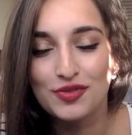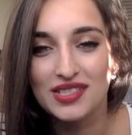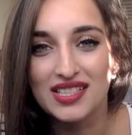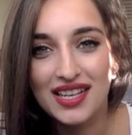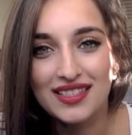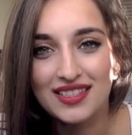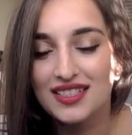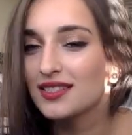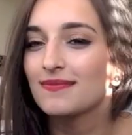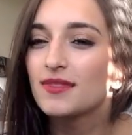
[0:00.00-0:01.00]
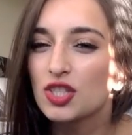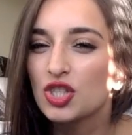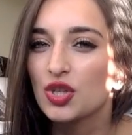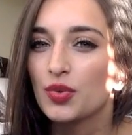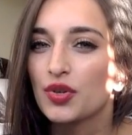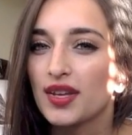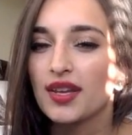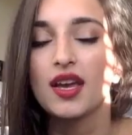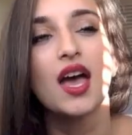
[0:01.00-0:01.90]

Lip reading: the testers, so annoying,